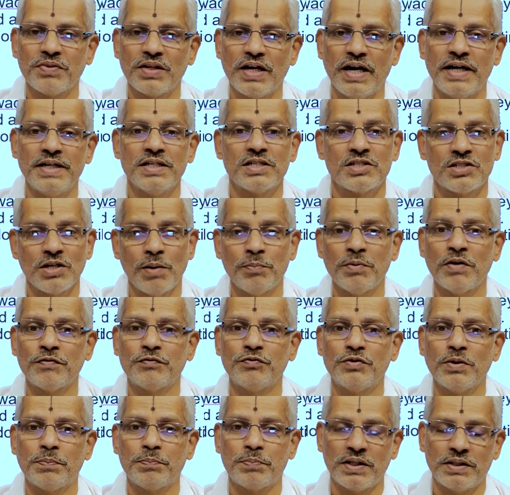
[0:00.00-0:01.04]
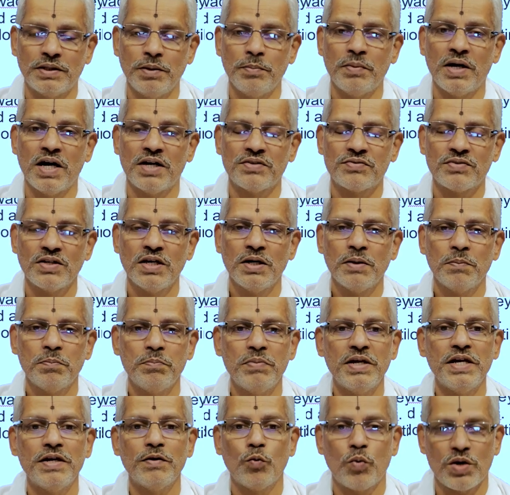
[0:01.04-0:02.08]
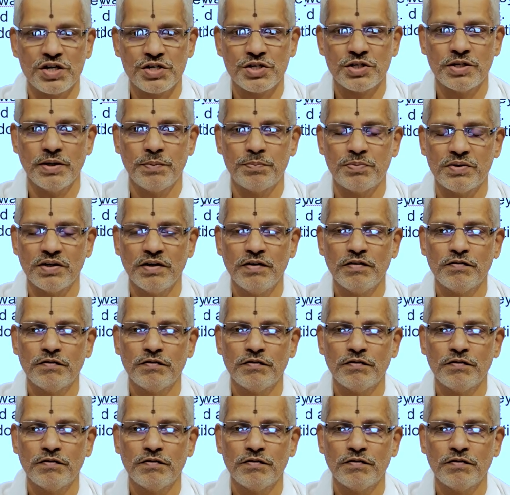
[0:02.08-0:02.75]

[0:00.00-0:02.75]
and some of the Pratimas being worshipped